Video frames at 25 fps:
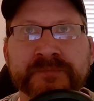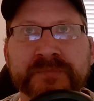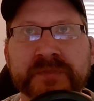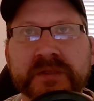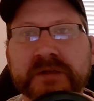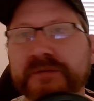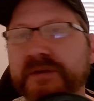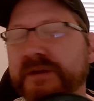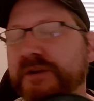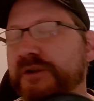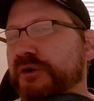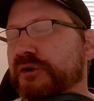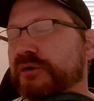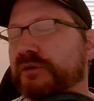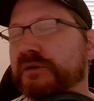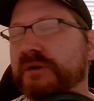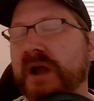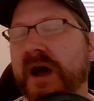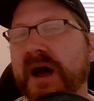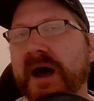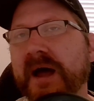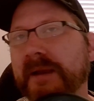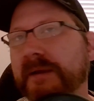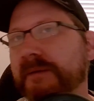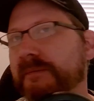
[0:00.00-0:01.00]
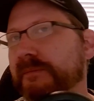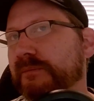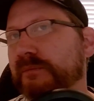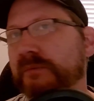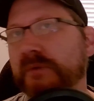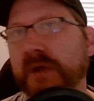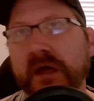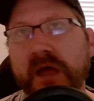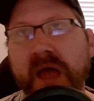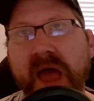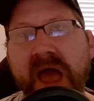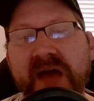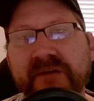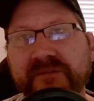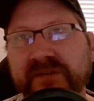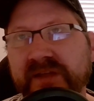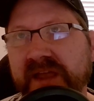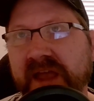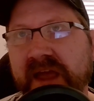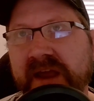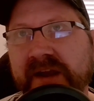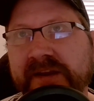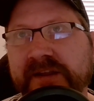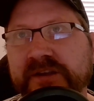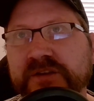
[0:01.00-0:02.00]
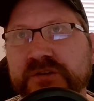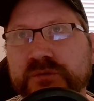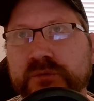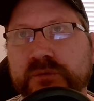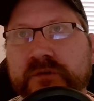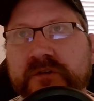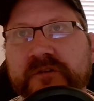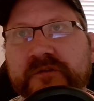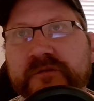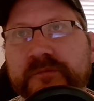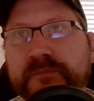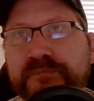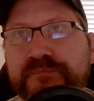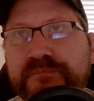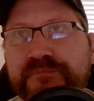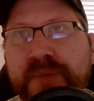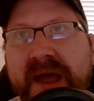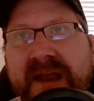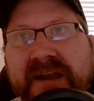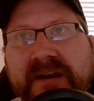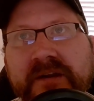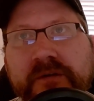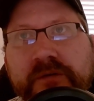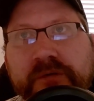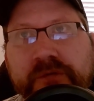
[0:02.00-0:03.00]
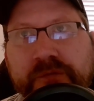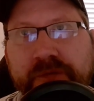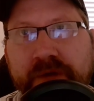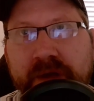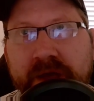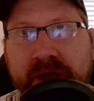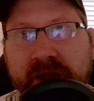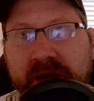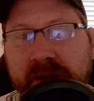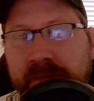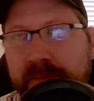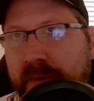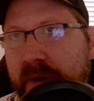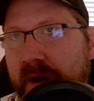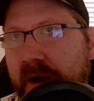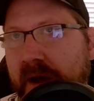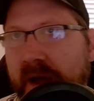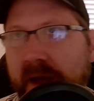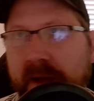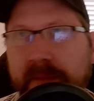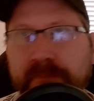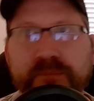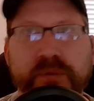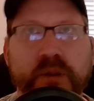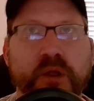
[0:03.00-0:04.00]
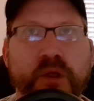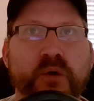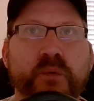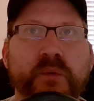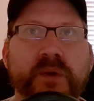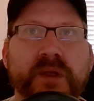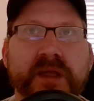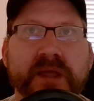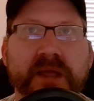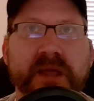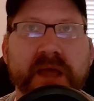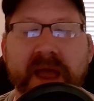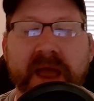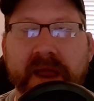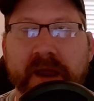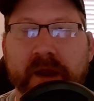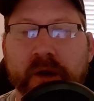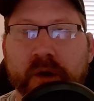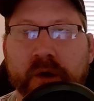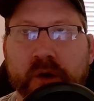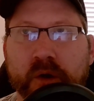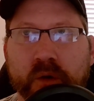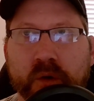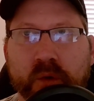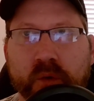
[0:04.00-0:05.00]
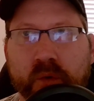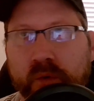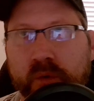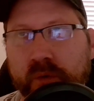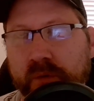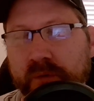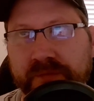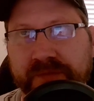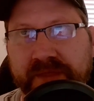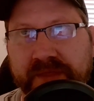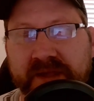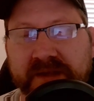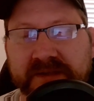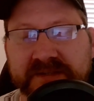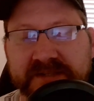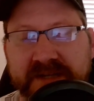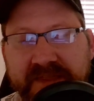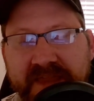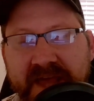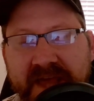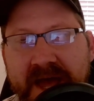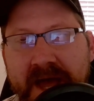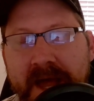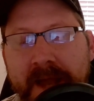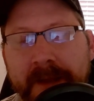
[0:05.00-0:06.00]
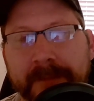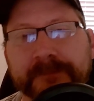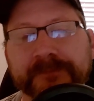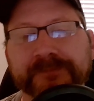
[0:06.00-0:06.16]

then you're not having any sort of benefit by blowing air or things like that.